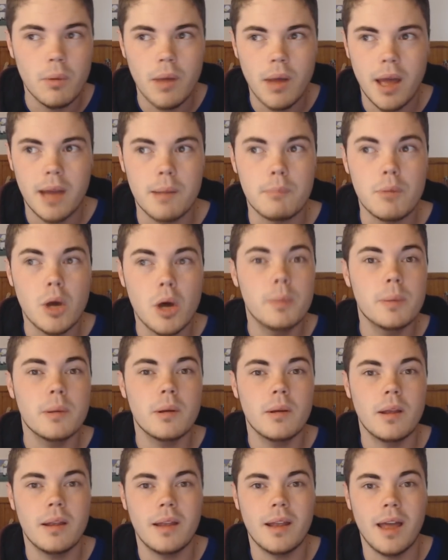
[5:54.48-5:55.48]
mob
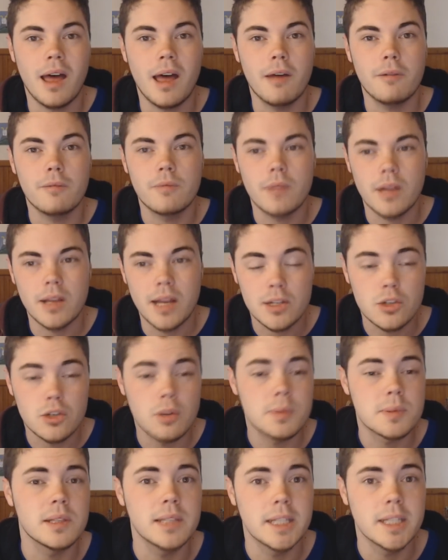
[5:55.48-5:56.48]
and it
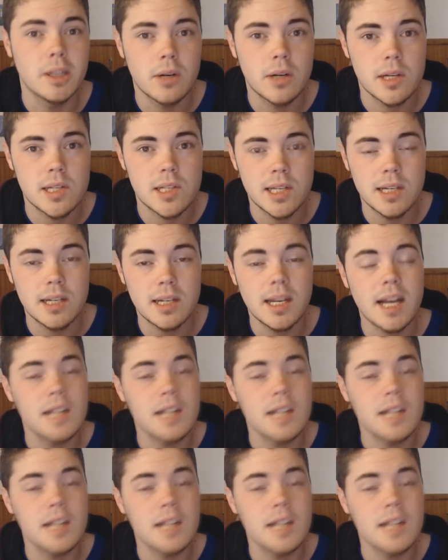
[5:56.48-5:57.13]
drops a Leoric Signet,